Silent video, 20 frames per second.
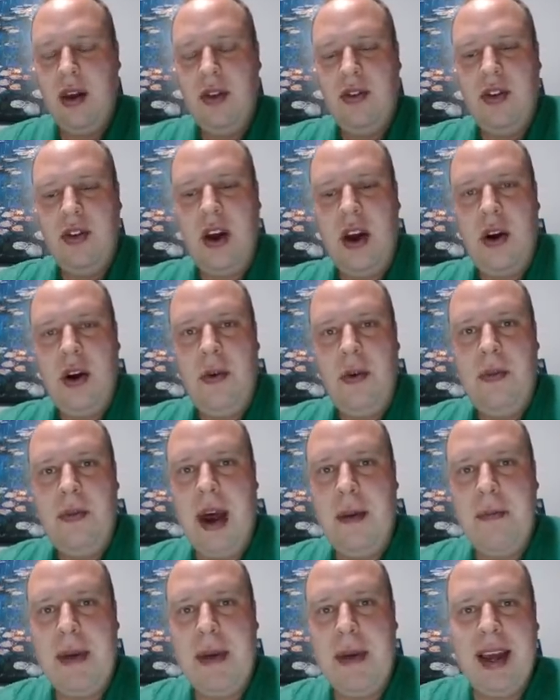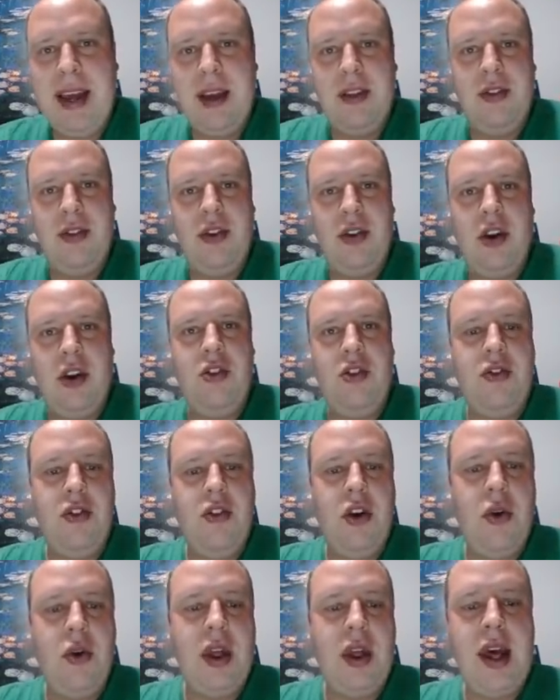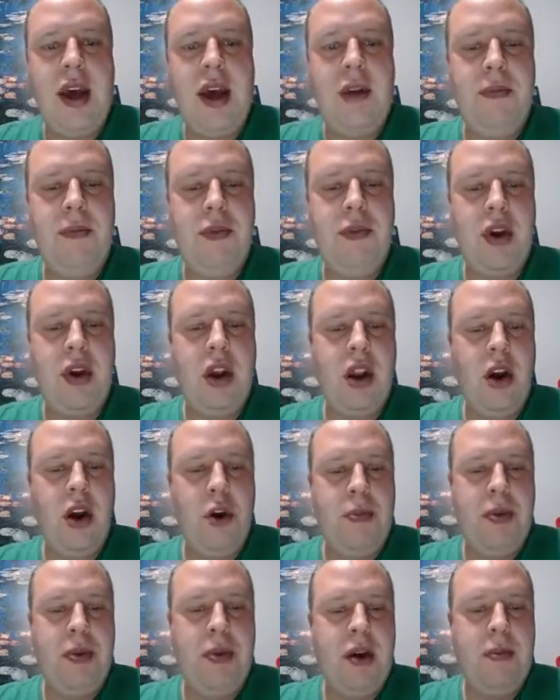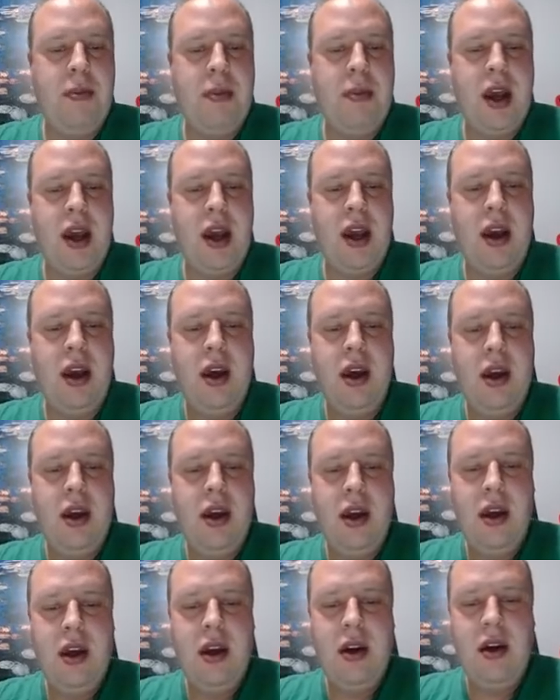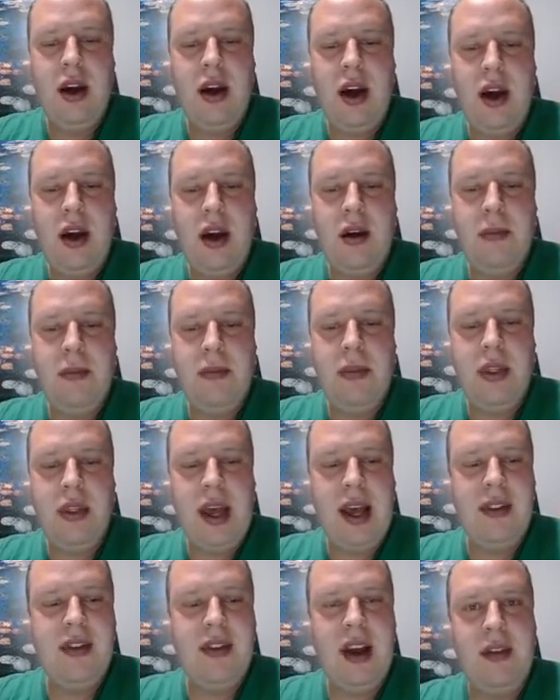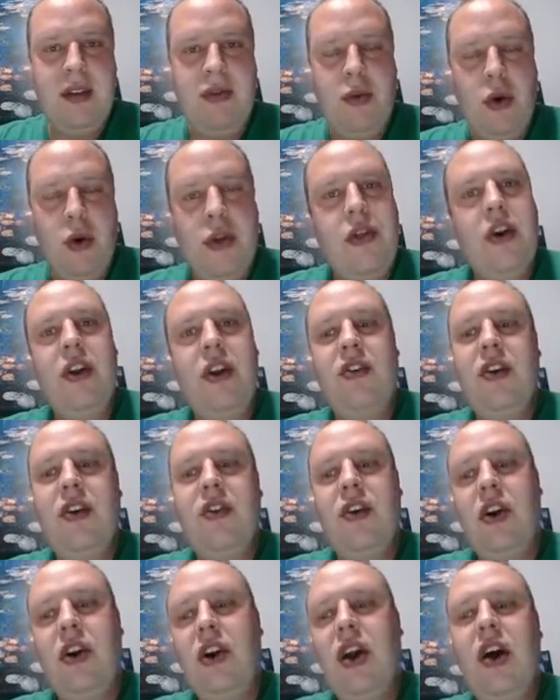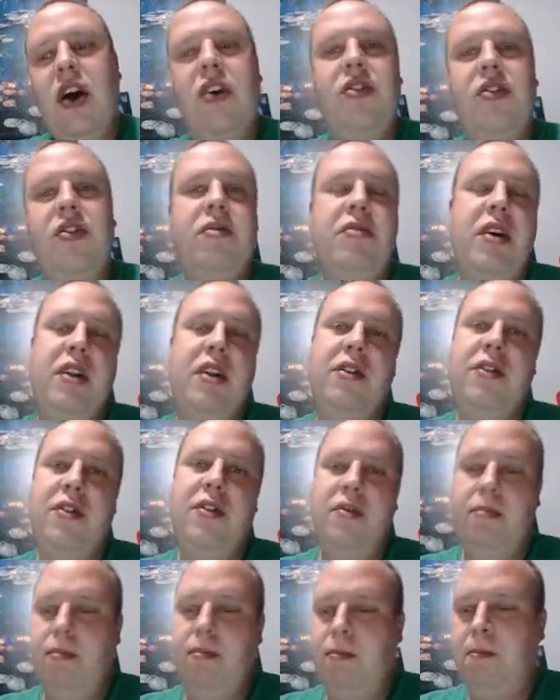So I might consider just doing that so I could open up my 9 times 4, $3,600 in funds.